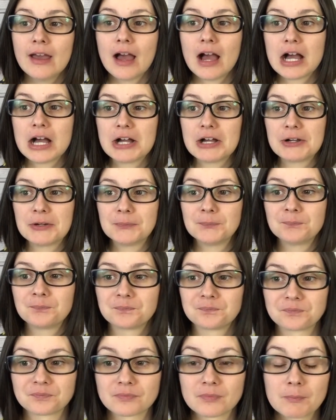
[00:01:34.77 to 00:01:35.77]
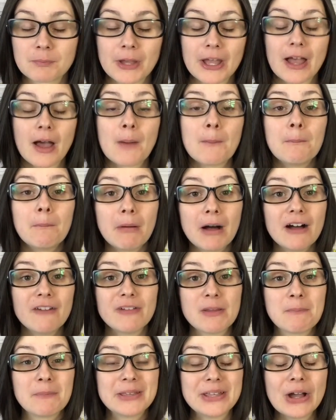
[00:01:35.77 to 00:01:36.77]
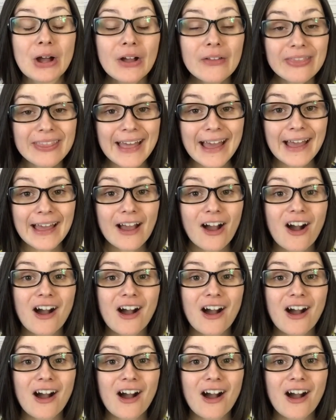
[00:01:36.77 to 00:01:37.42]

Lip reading: but above and beyond that,